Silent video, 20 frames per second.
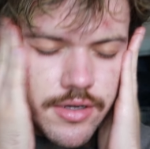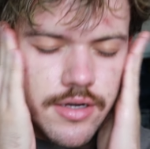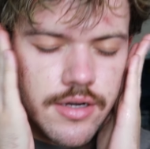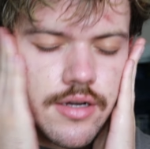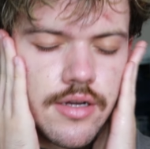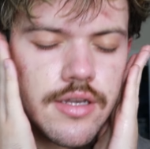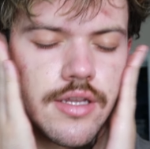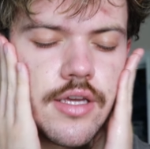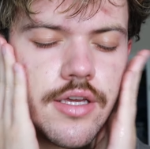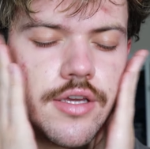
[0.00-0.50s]

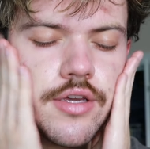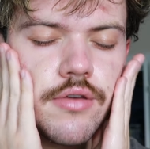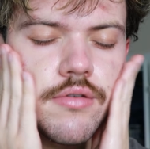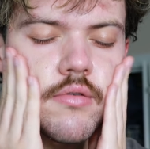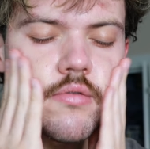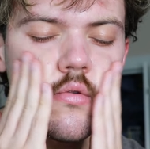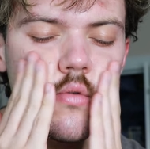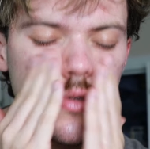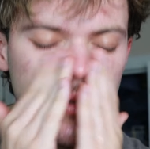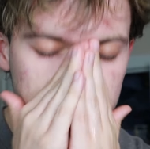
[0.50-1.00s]
could
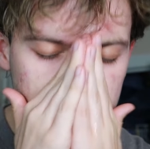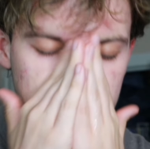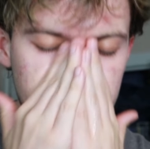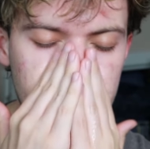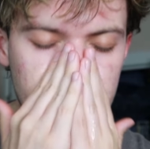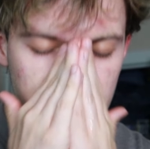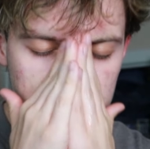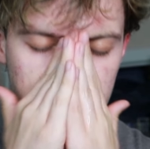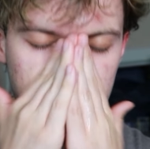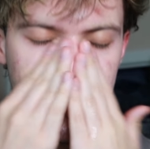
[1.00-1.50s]
use
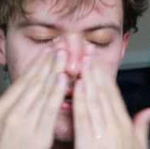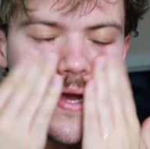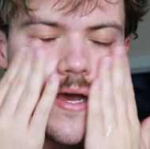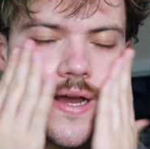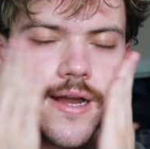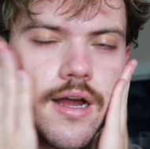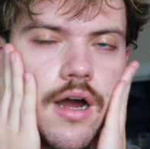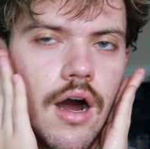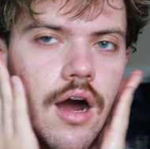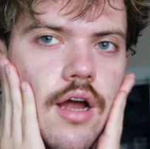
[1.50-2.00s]

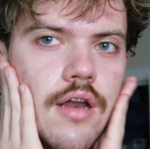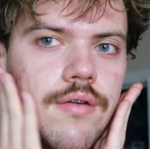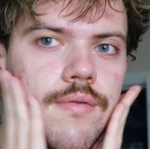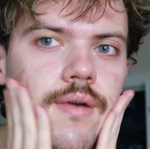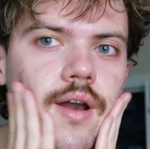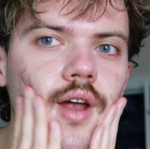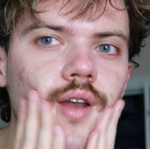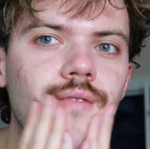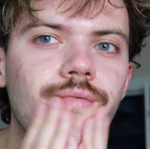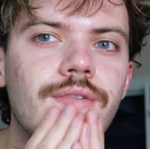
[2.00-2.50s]
a cotton
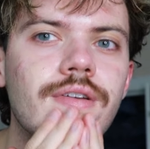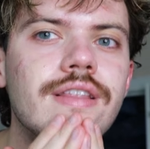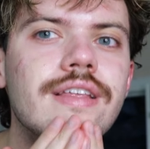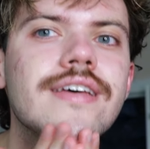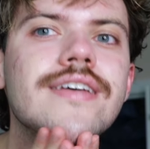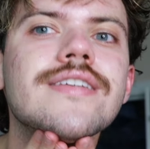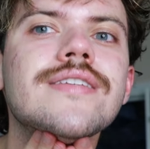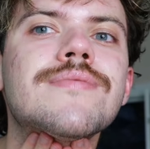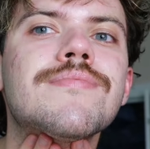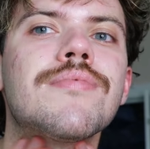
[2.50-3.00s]
round for
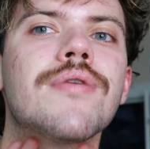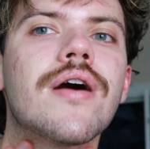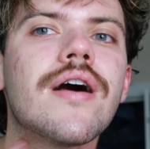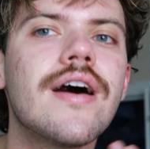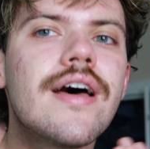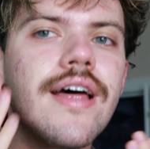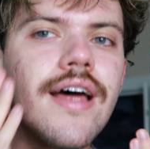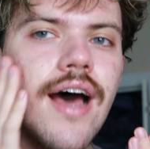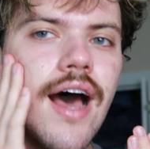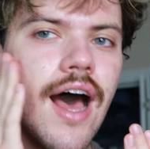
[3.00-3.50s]
this,
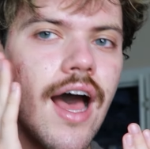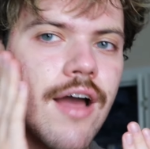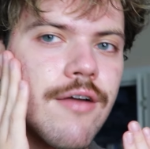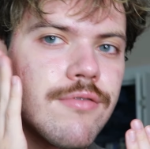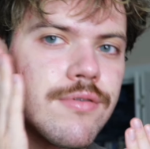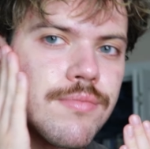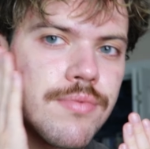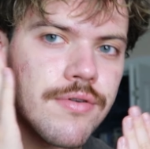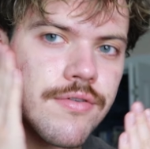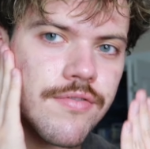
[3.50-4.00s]
but I
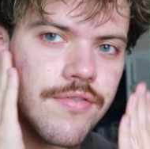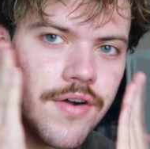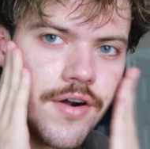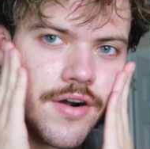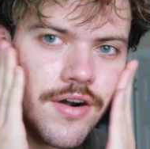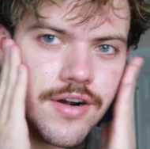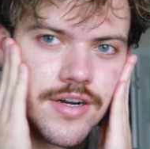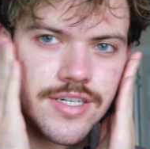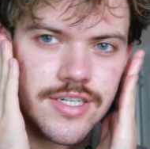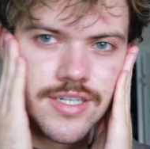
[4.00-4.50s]
would
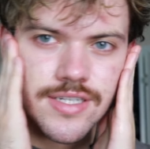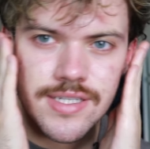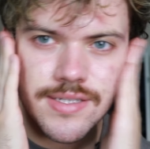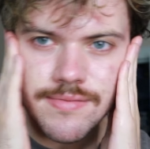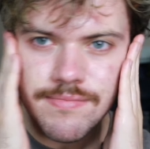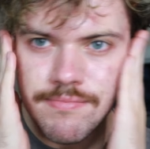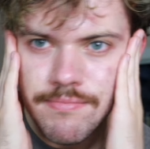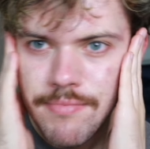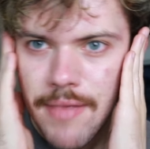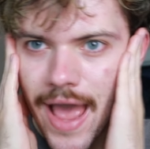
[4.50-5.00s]
prefer
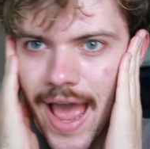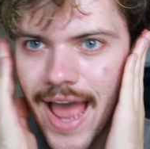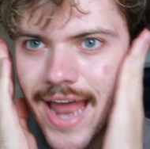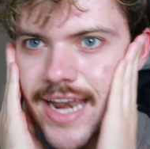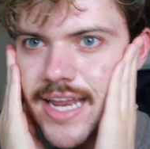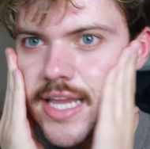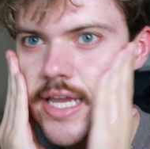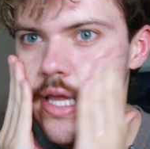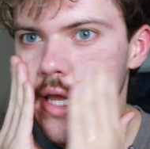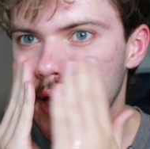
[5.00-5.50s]
just
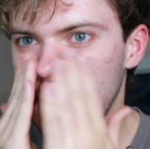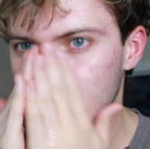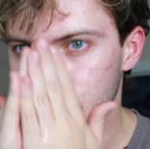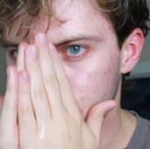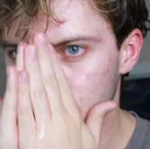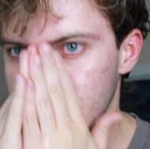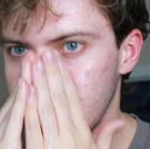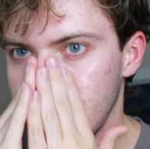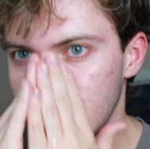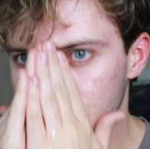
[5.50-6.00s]
patting it
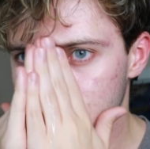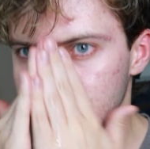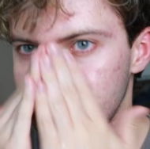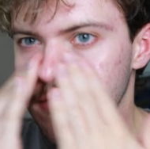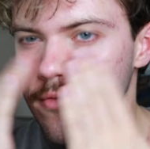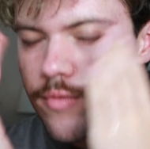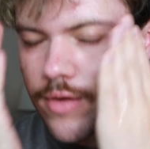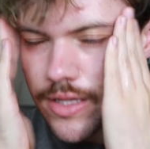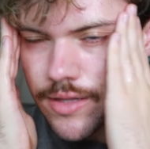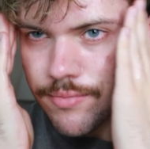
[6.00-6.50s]
in
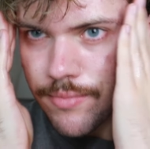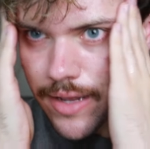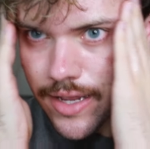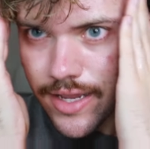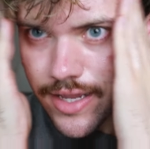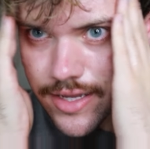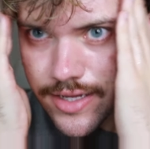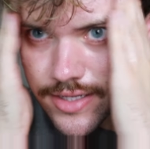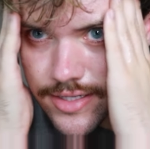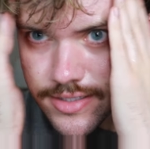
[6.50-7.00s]
with my
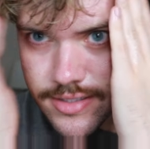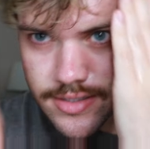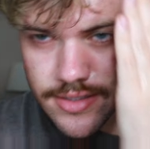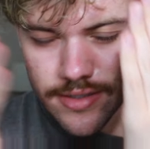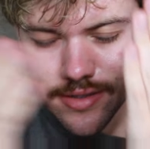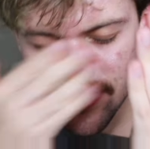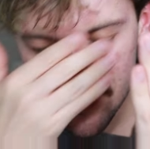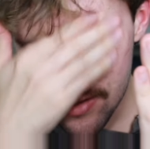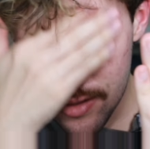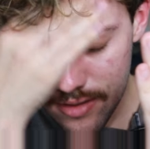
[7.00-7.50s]

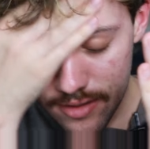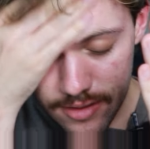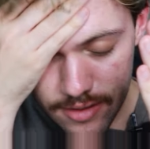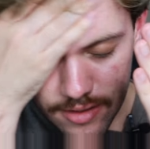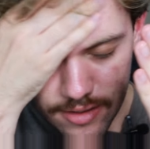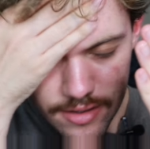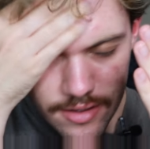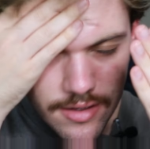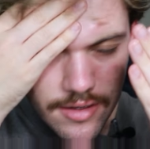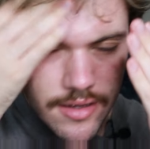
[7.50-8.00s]
hands.
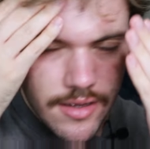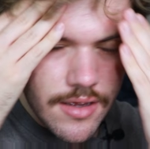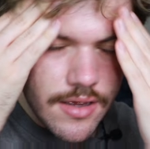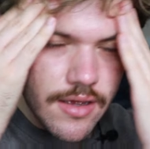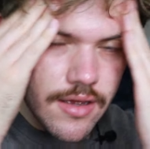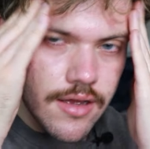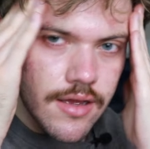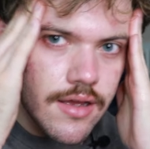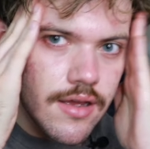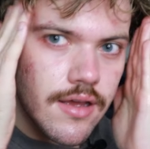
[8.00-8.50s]

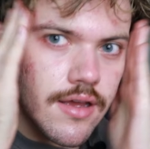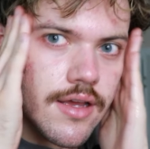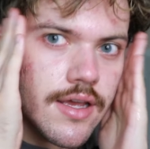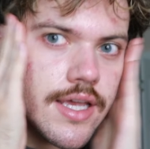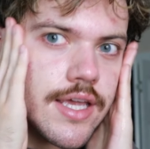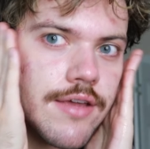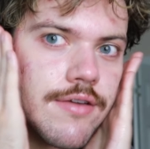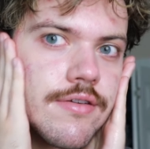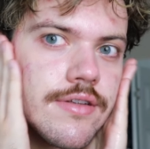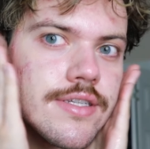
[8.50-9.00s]

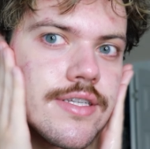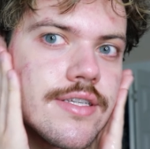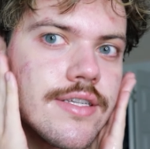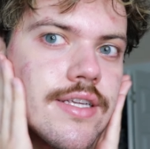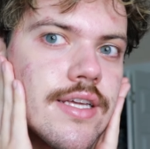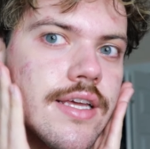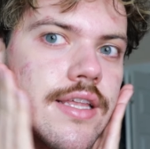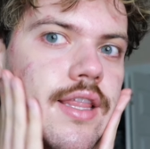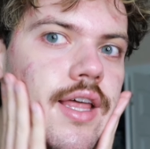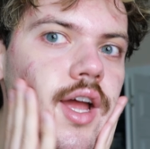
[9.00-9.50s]
You can
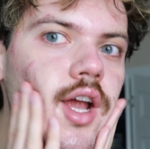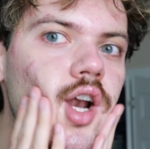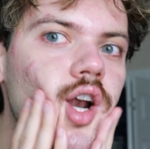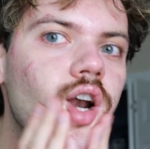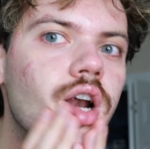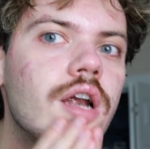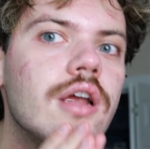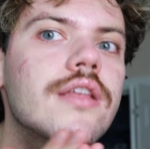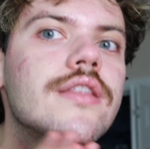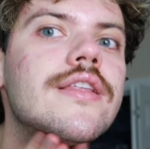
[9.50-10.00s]
see
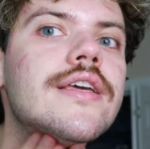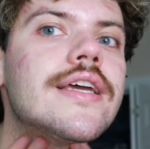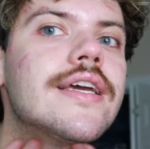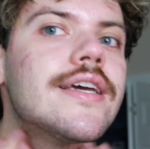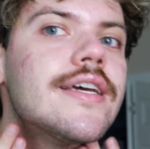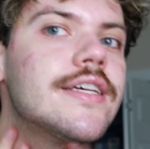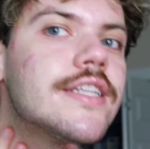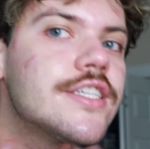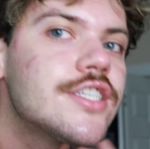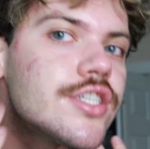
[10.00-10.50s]
there the
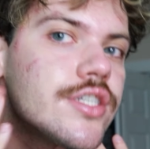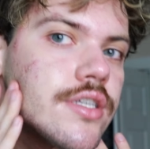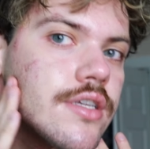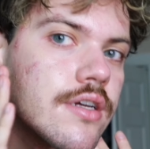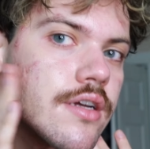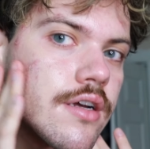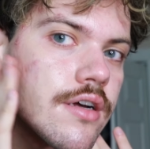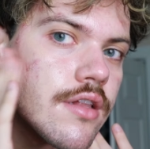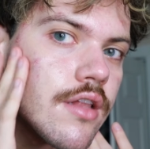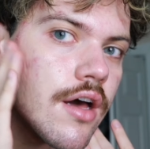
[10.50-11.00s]

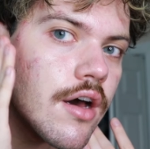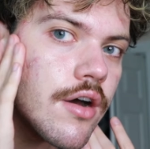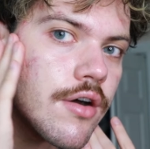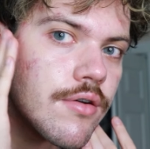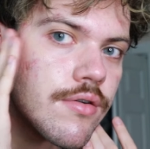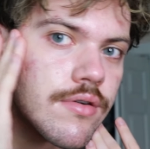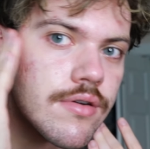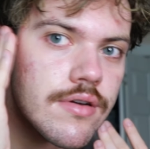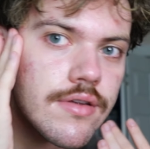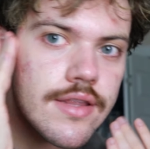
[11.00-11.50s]
instant
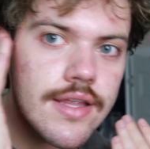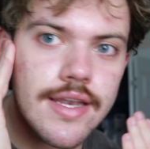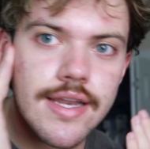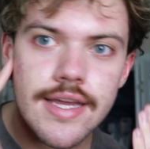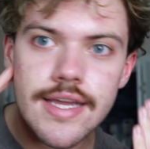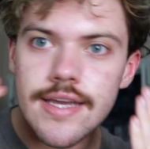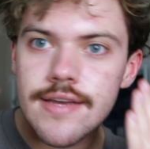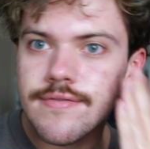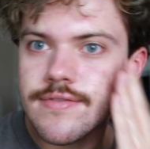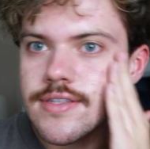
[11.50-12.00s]
glow that
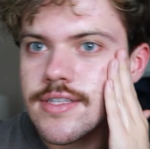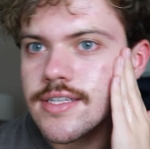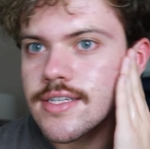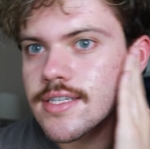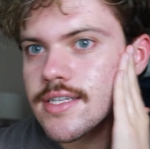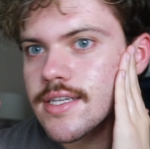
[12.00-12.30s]
it gives the